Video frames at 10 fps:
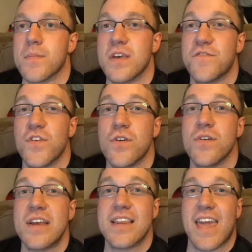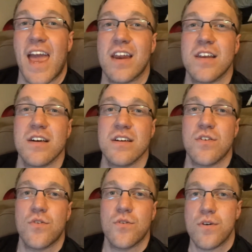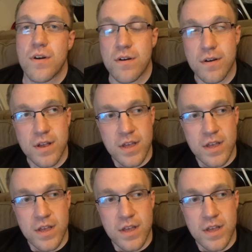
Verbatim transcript: If you're in Canada or